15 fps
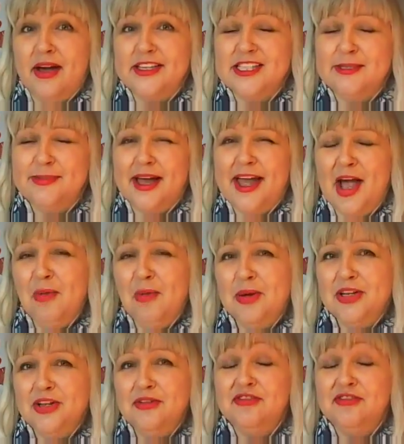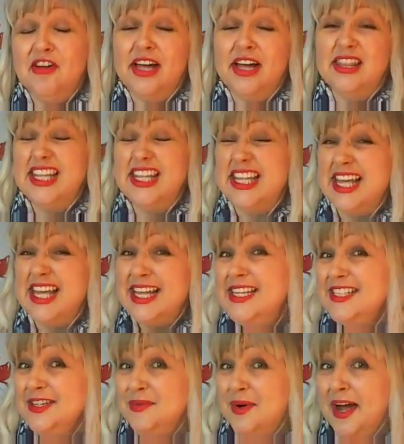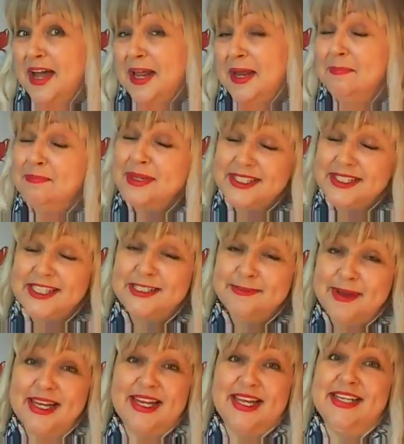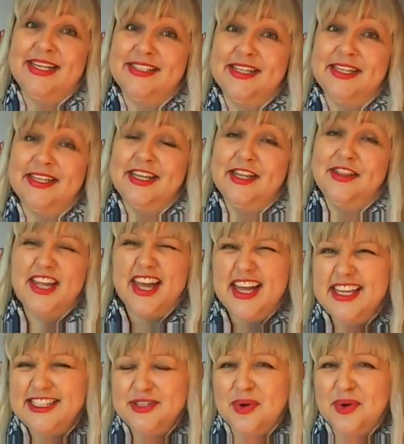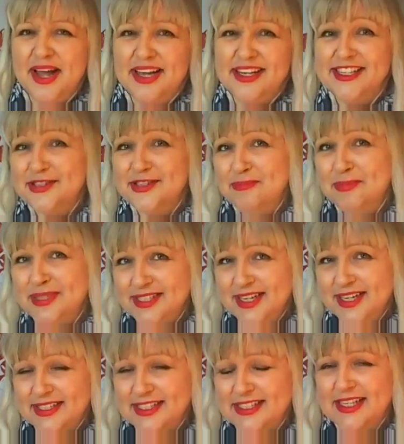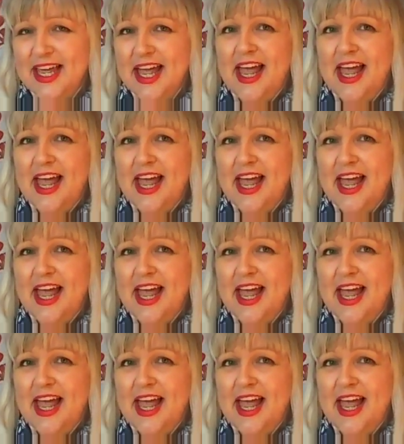It's about helping you find the easy way, business made easy, the easy way to do business.